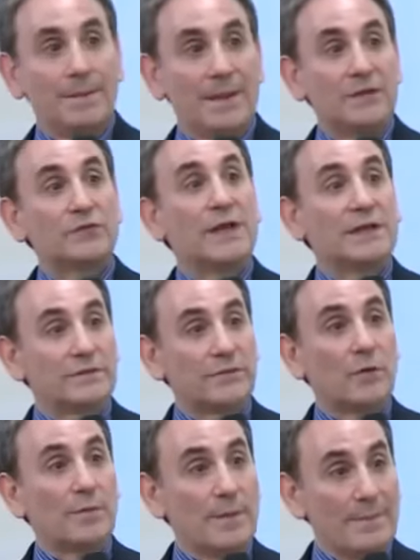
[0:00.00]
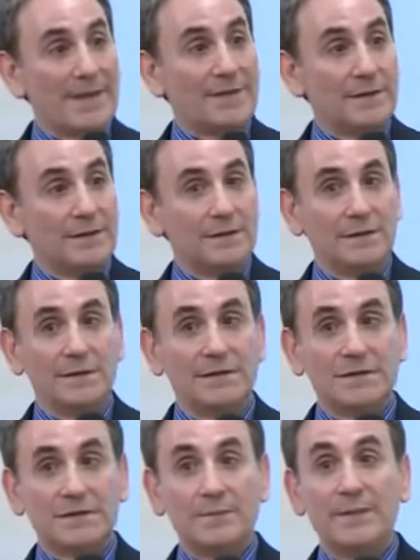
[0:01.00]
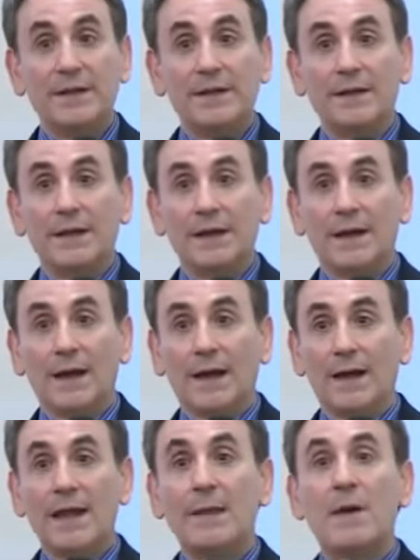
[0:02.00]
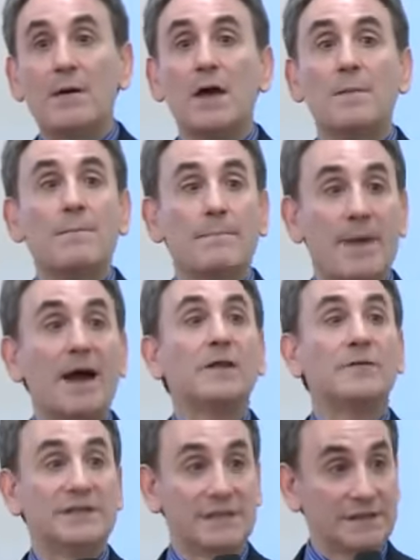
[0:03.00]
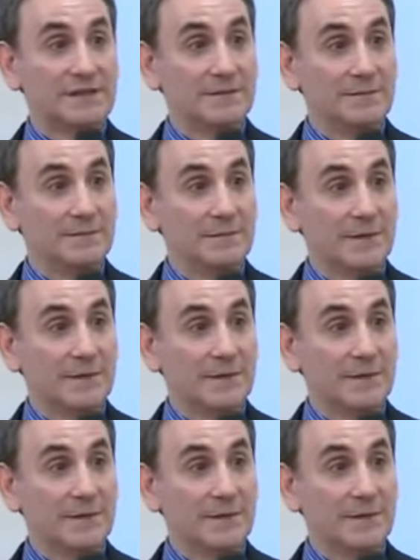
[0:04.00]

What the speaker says: they transformed the method to be an MLM binary system,